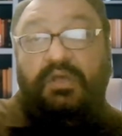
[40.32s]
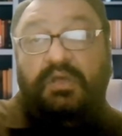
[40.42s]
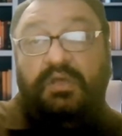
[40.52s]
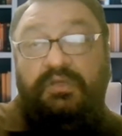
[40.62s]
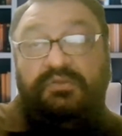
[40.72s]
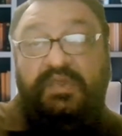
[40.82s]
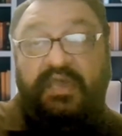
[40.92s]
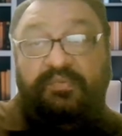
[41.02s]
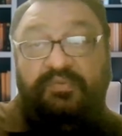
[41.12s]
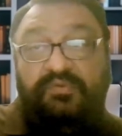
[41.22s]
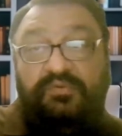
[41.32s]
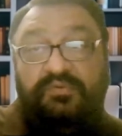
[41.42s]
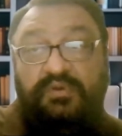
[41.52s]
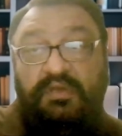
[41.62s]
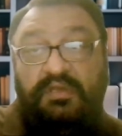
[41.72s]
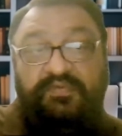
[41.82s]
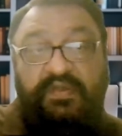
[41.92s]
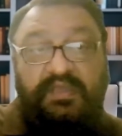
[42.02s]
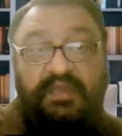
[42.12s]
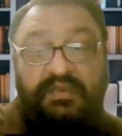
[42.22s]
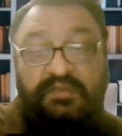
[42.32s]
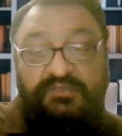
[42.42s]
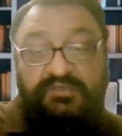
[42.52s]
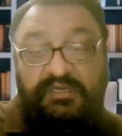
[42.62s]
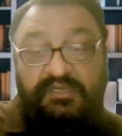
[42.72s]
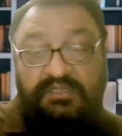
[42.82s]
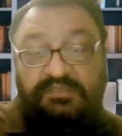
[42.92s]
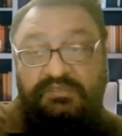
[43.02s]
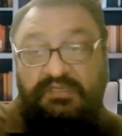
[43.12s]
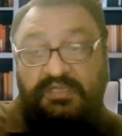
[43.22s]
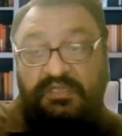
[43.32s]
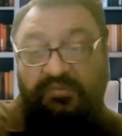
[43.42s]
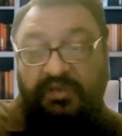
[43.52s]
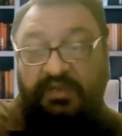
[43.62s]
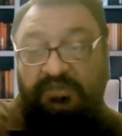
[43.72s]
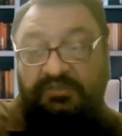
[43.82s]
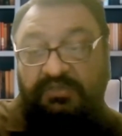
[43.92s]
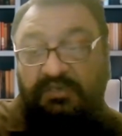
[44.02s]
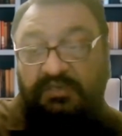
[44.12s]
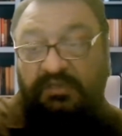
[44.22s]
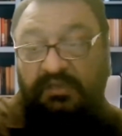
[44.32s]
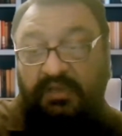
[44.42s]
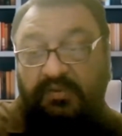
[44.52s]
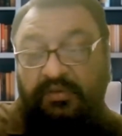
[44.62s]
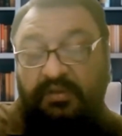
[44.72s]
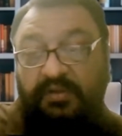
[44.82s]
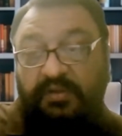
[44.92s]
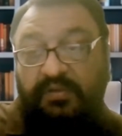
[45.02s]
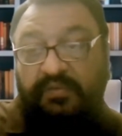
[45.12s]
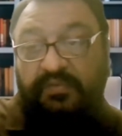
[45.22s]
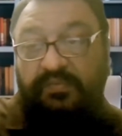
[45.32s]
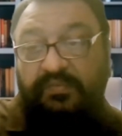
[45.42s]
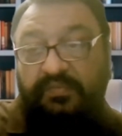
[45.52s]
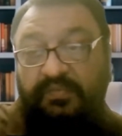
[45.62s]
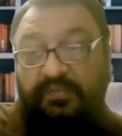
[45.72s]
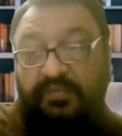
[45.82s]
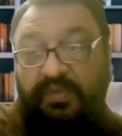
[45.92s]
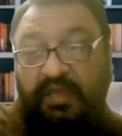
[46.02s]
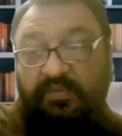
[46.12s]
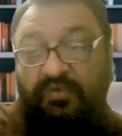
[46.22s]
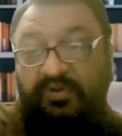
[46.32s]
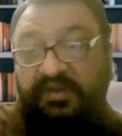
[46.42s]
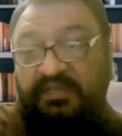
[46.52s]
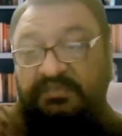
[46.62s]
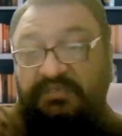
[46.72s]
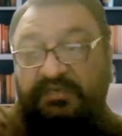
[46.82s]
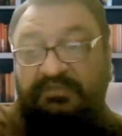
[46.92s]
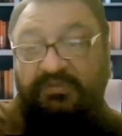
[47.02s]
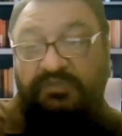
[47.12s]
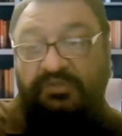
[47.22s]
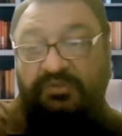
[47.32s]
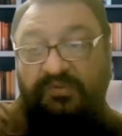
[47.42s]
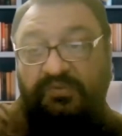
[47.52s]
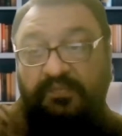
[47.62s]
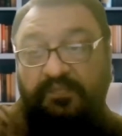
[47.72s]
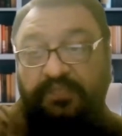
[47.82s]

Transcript: You have to, if I can share the screen, you can see, I've already discussed with you.